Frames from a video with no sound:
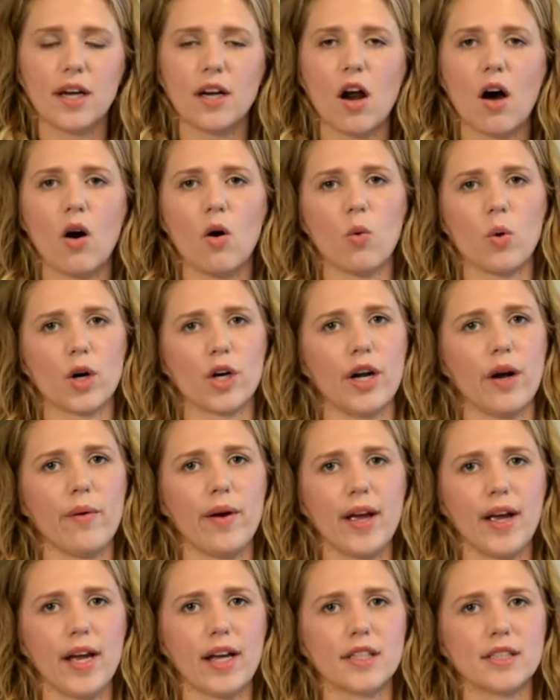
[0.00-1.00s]
And all we're
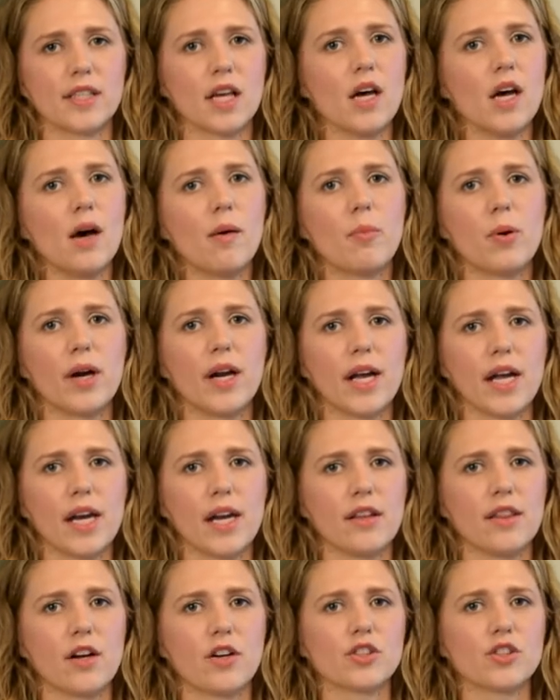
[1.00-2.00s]
doing is putting it
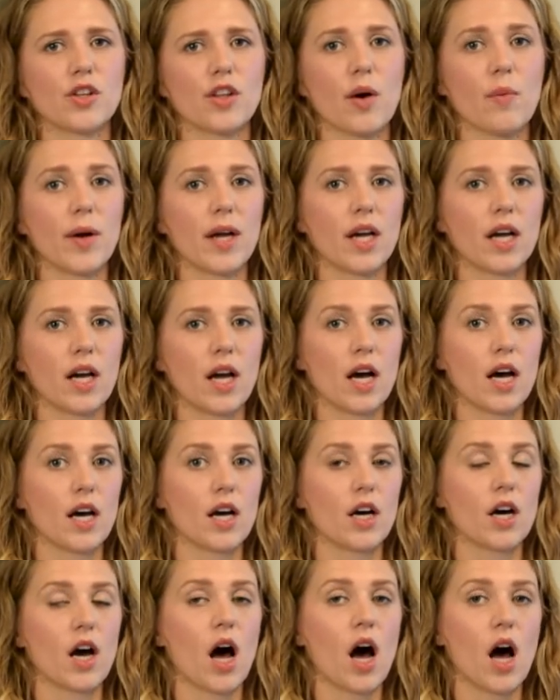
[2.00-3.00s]
in there so that we can
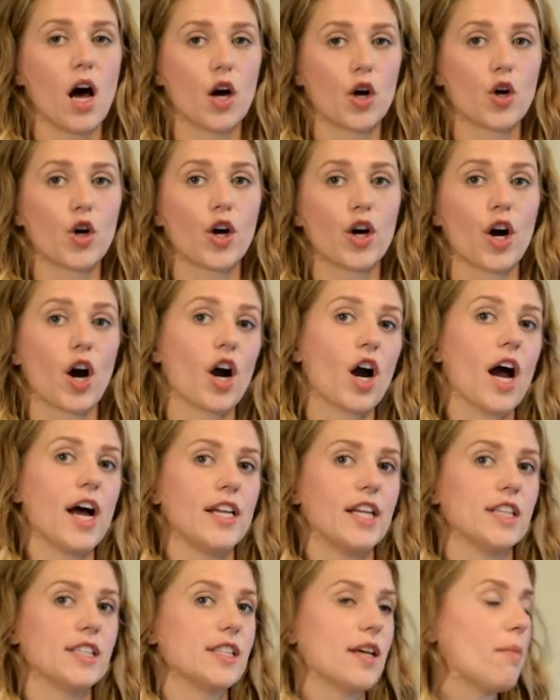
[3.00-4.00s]
cut, uh, cook our
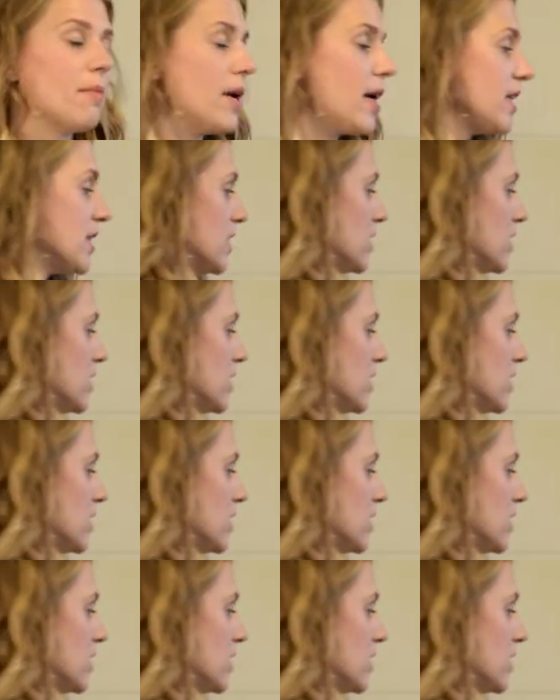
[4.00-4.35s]
onions up nice